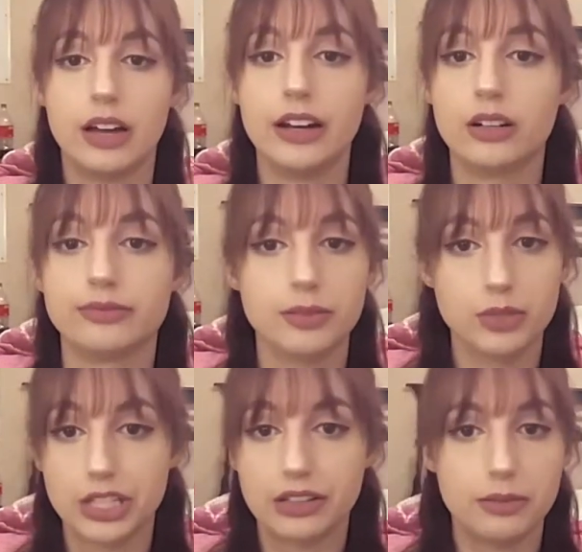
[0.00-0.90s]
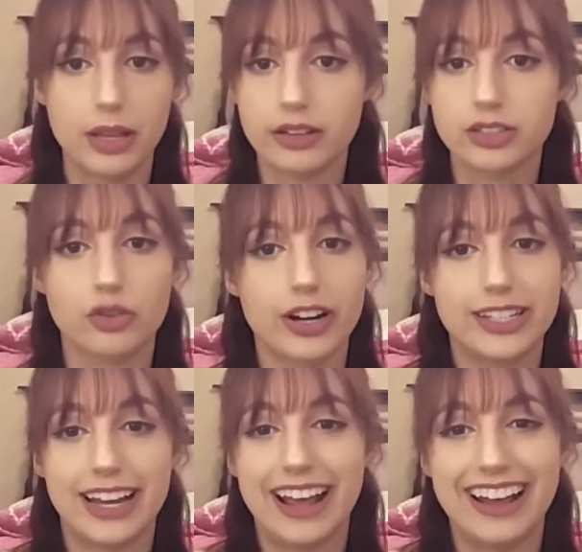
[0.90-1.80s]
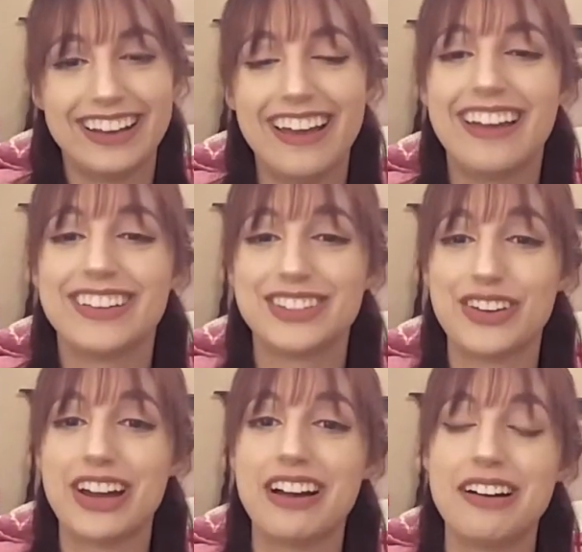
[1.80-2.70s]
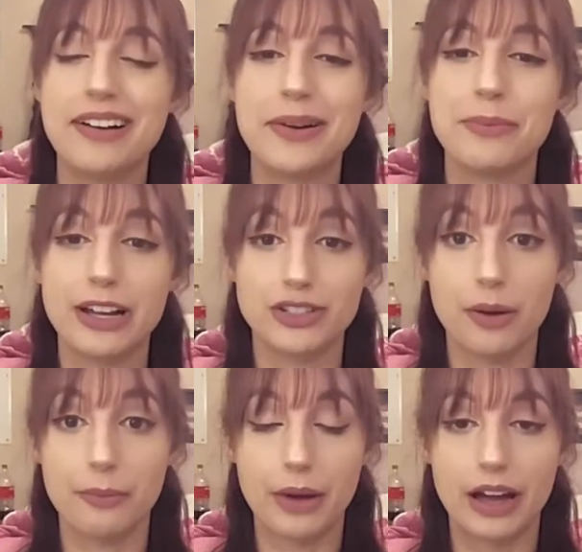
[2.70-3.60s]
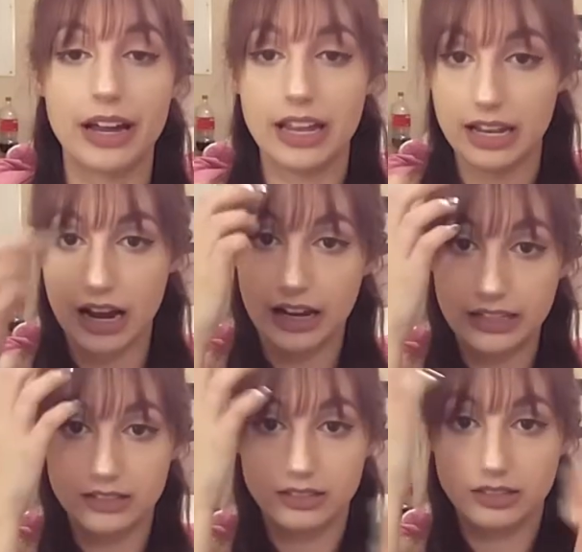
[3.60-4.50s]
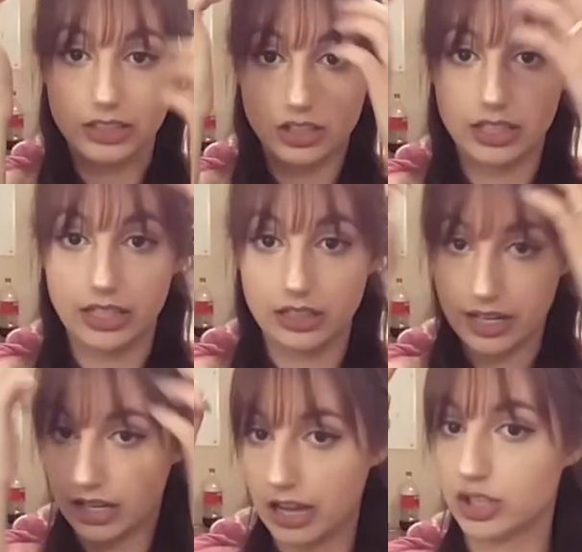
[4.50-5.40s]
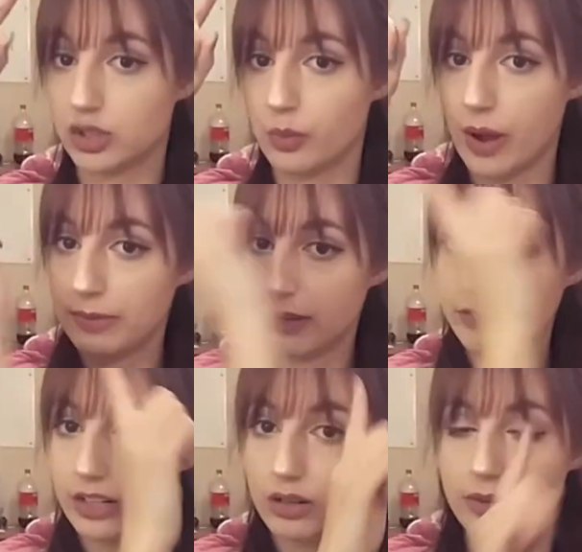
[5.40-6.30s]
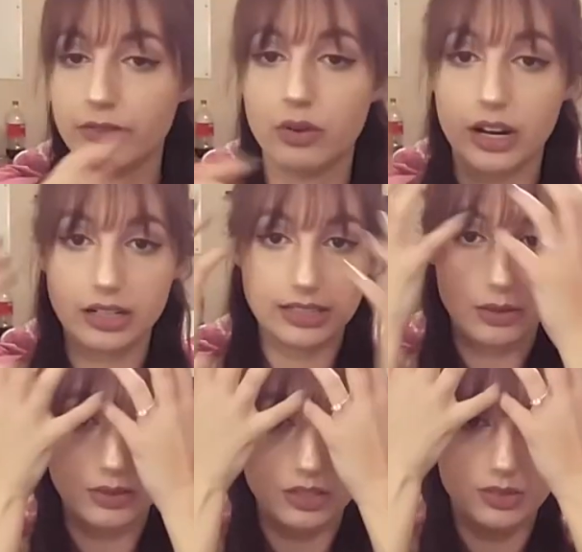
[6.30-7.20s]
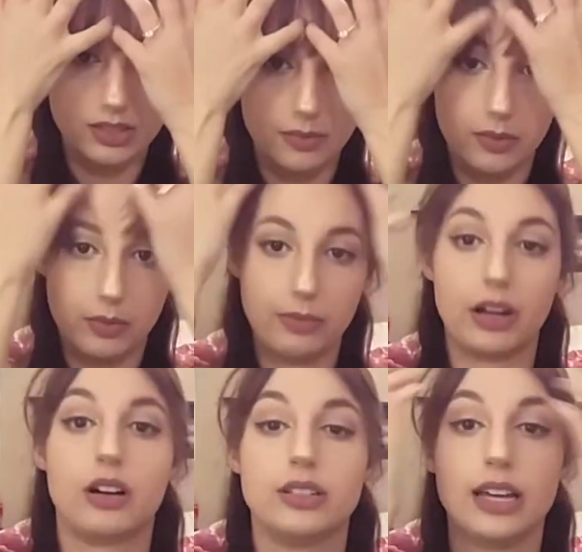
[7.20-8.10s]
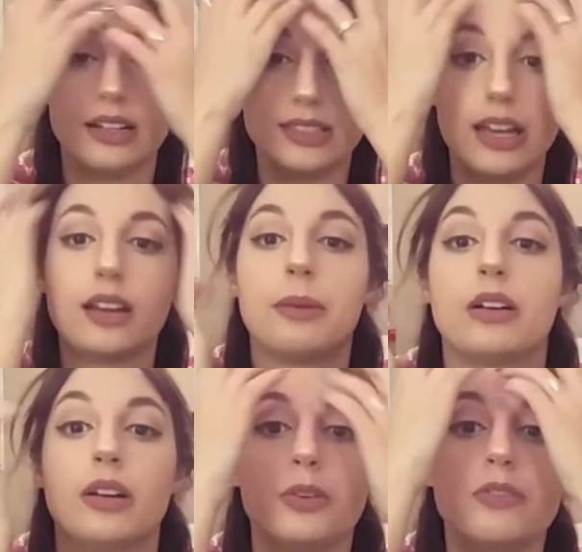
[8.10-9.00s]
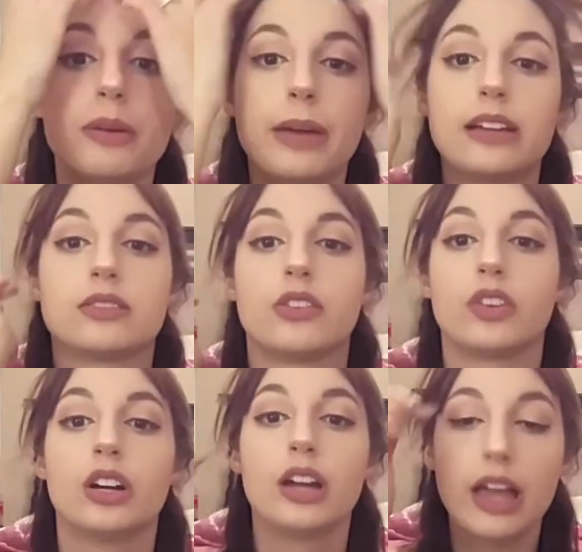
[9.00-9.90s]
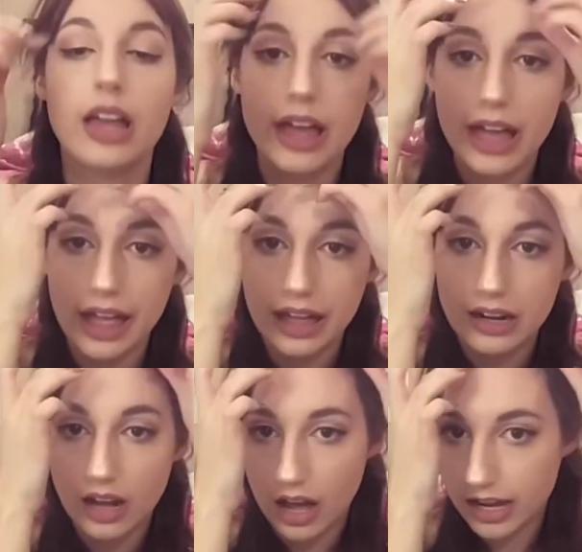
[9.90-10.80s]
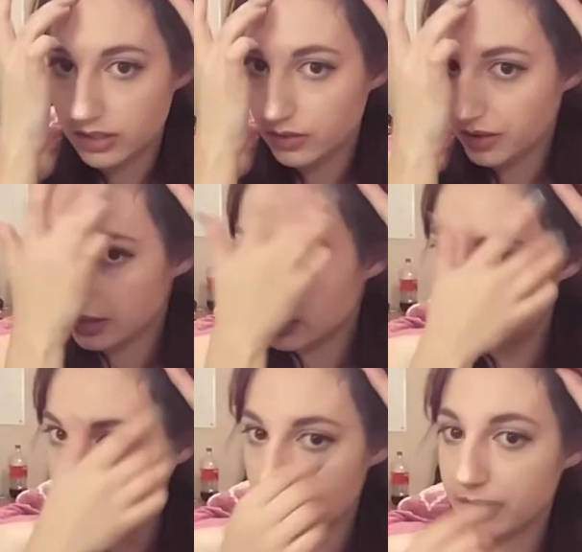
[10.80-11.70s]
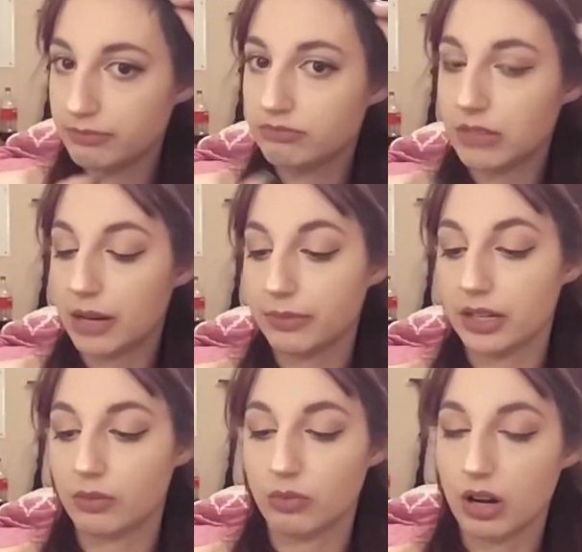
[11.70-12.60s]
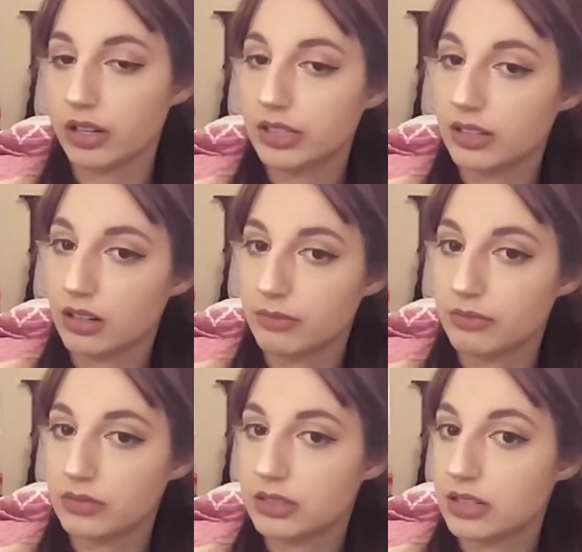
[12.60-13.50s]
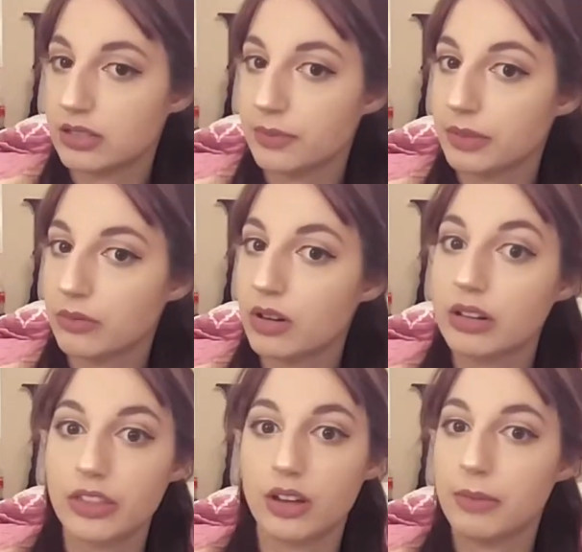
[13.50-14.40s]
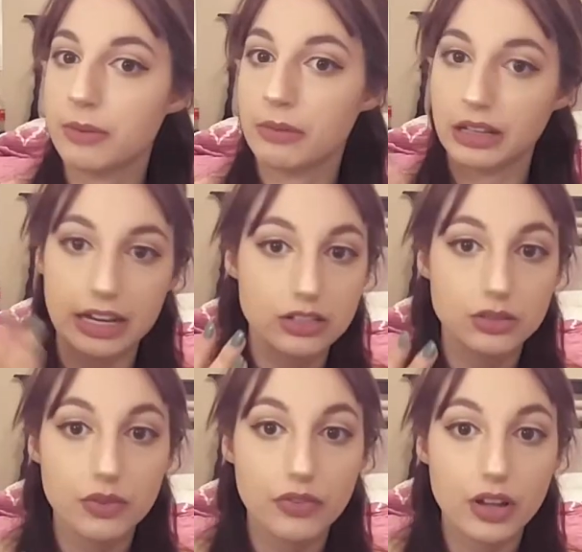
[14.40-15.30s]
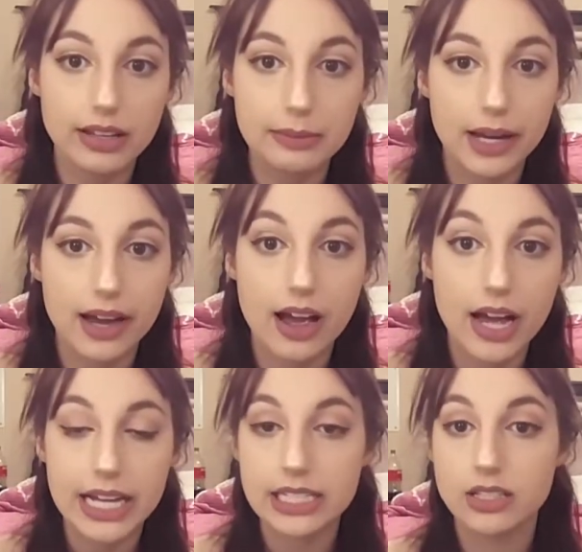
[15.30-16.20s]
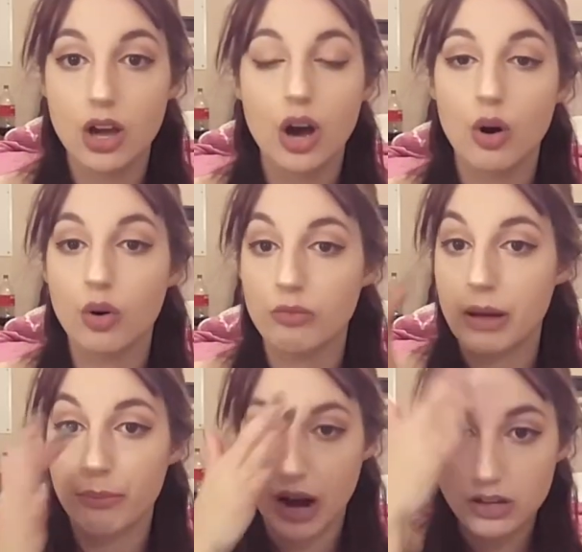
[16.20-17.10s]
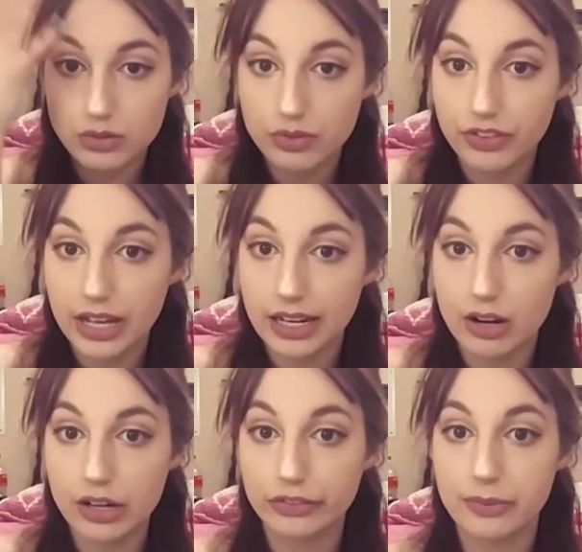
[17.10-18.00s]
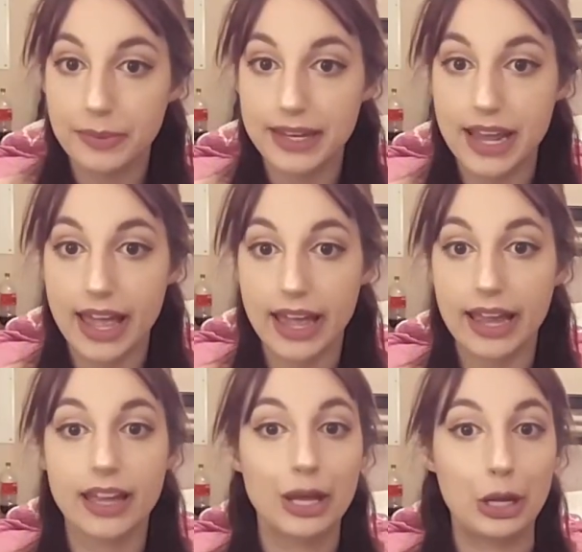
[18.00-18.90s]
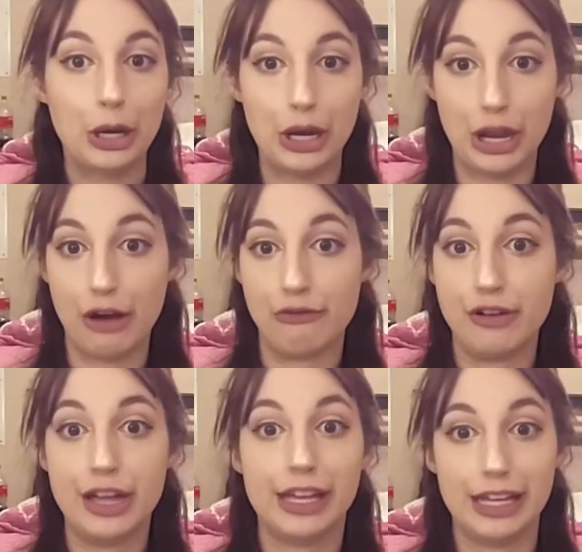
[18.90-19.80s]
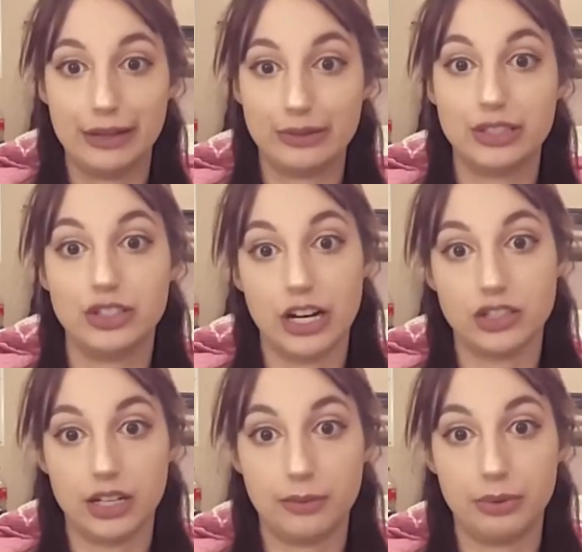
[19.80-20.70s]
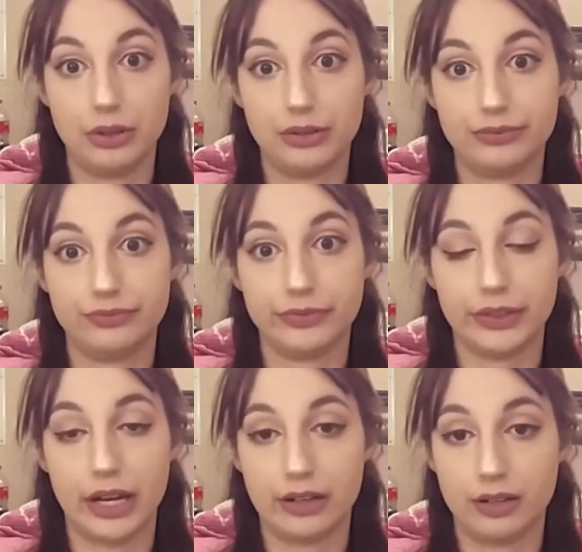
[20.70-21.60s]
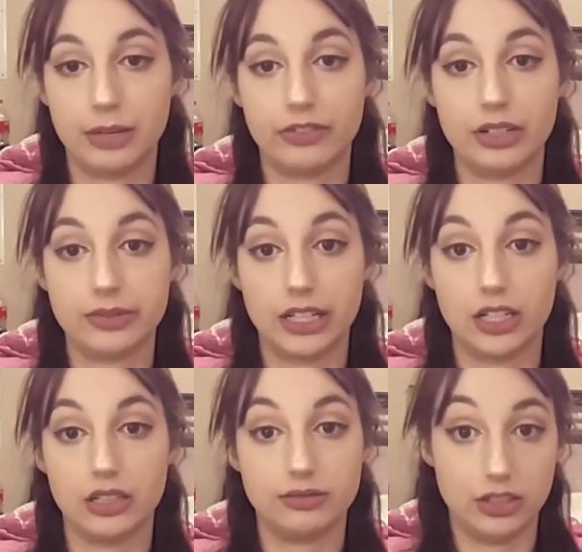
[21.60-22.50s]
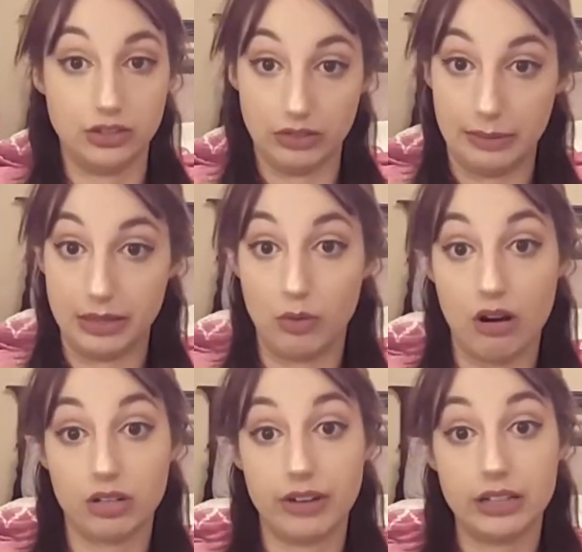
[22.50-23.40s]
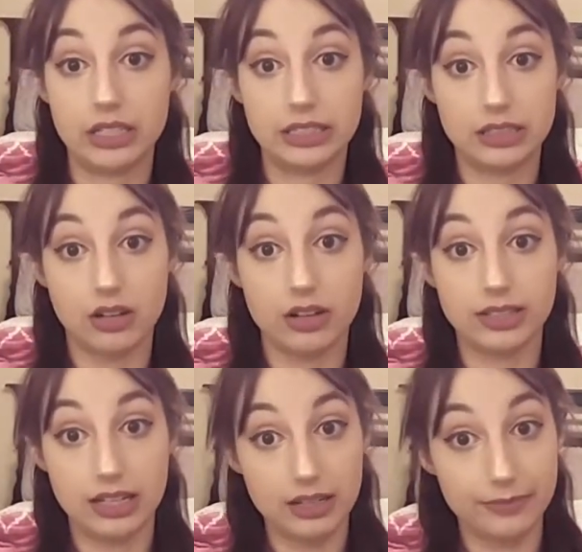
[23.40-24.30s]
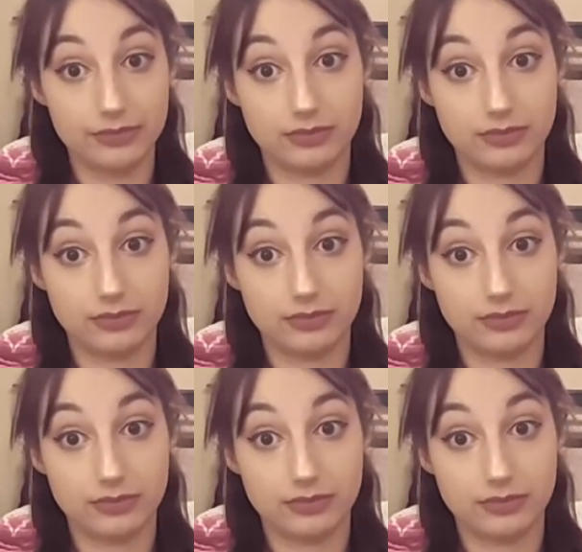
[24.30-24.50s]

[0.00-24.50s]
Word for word: I know, I'm just telling you my story today. So yeah, um, I dropped by and I literally, like, I swiped my finger on my forehead because I was doing something with my contacts, taking them out, and I moved my bangs over. And I do this, and I'm like, why um, is there something wrong? I thought maybe my lashes were falling in my eyes, or my brows were fading off from the day. No, it was the dry shampoo. I called my friend and was like, girl, did you let me walk around like this all the time?